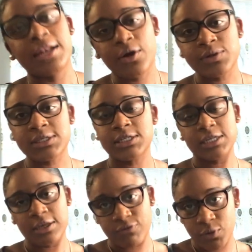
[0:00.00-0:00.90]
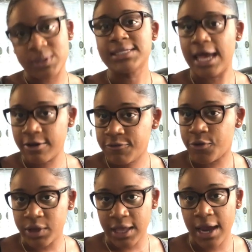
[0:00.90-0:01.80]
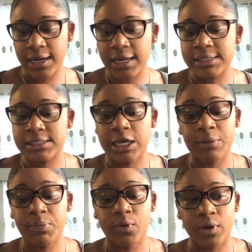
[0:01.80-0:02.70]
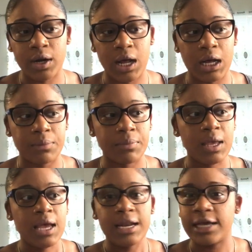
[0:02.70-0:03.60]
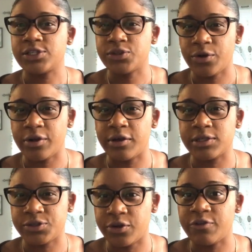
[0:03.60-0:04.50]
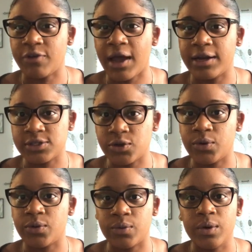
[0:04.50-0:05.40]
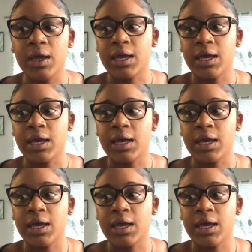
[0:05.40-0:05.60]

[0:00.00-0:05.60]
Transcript: and they'll still give you a tag for that it's airport um like certi certified so